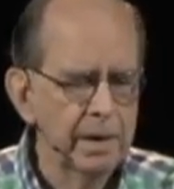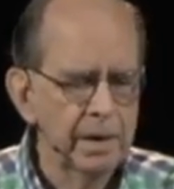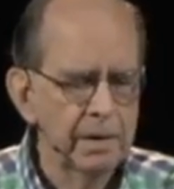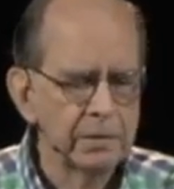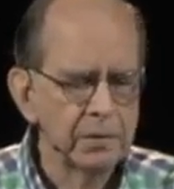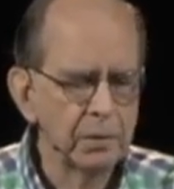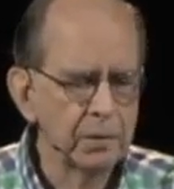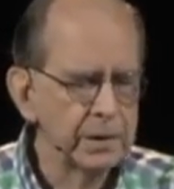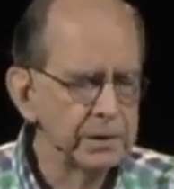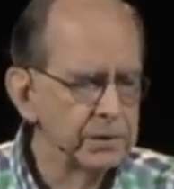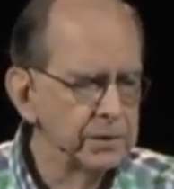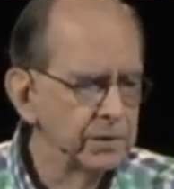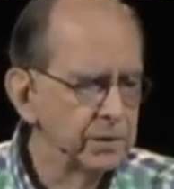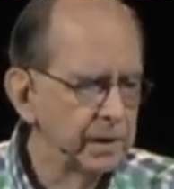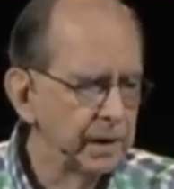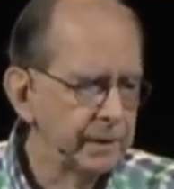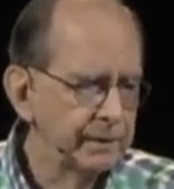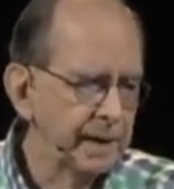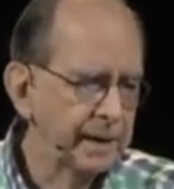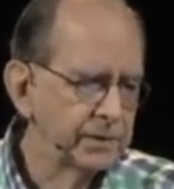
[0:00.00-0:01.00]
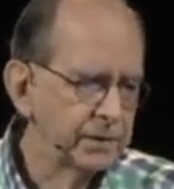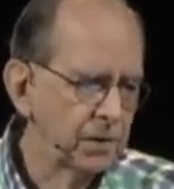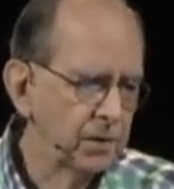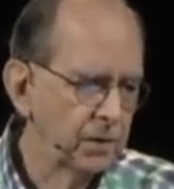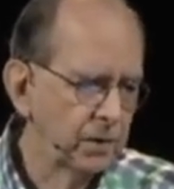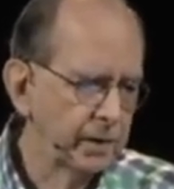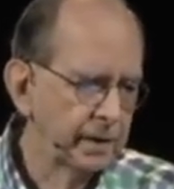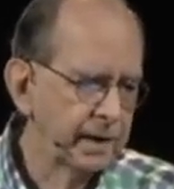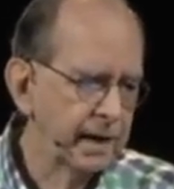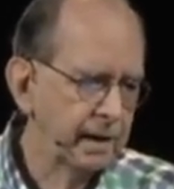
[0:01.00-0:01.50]
So and that's
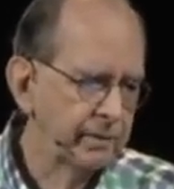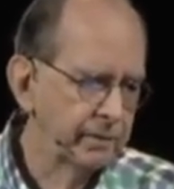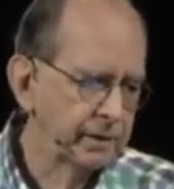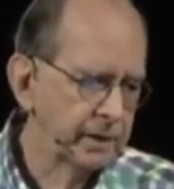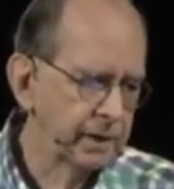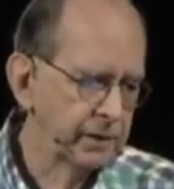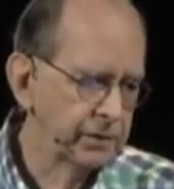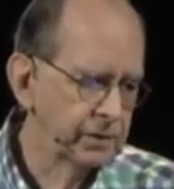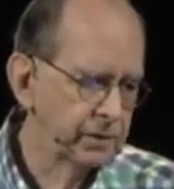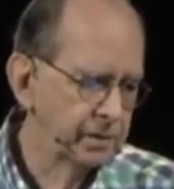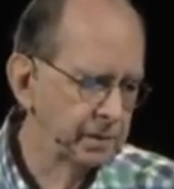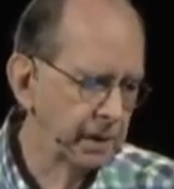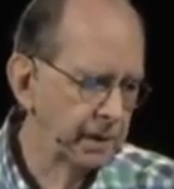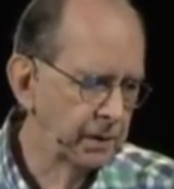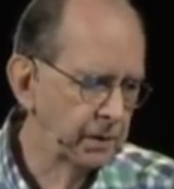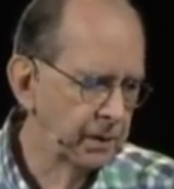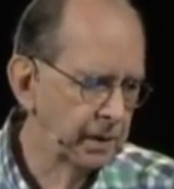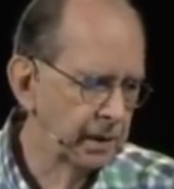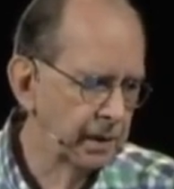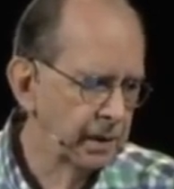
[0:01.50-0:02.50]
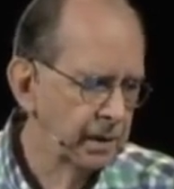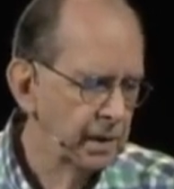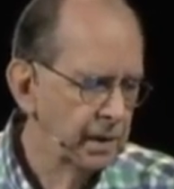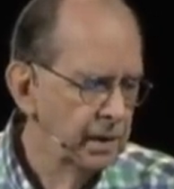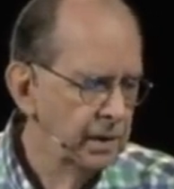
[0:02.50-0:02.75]
called a cavitation, by the way.